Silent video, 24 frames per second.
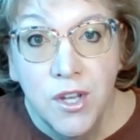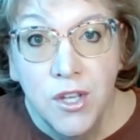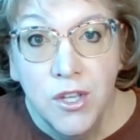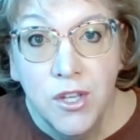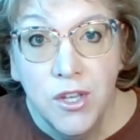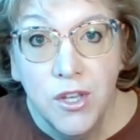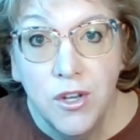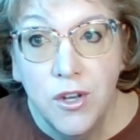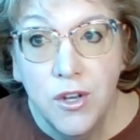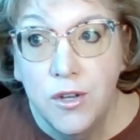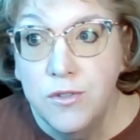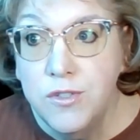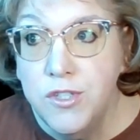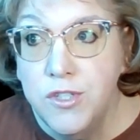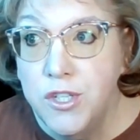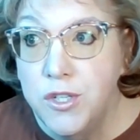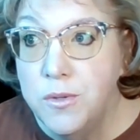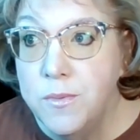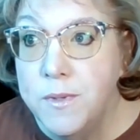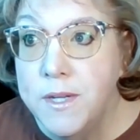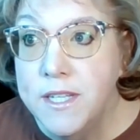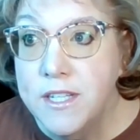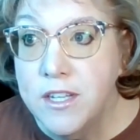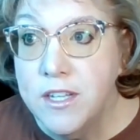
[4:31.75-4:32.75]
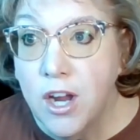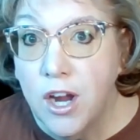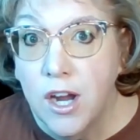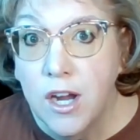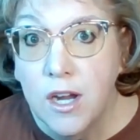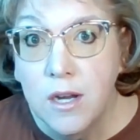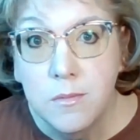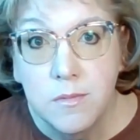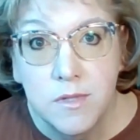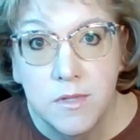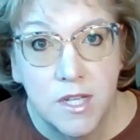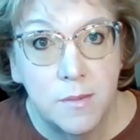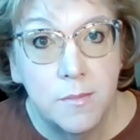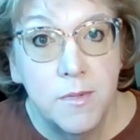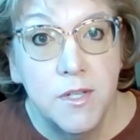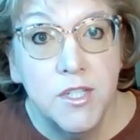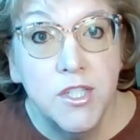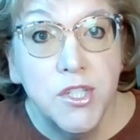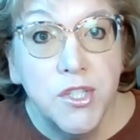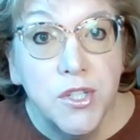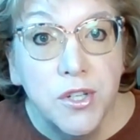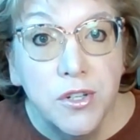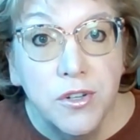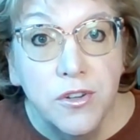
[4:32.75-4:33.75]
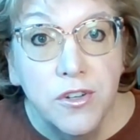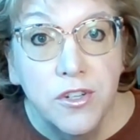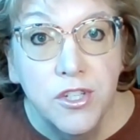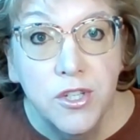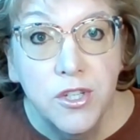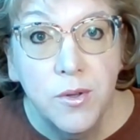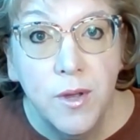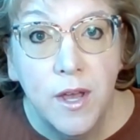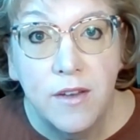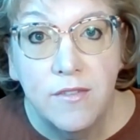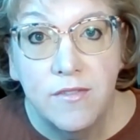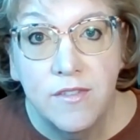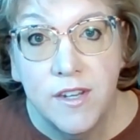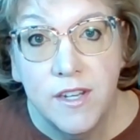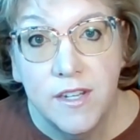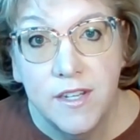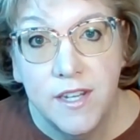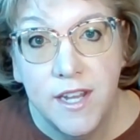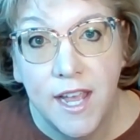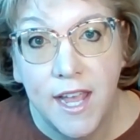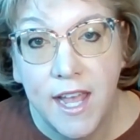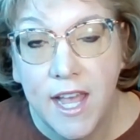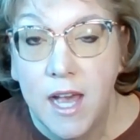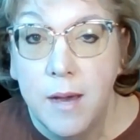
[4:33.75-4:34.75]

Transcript: You know, do you eat carbs? How much sugar do you have in a day?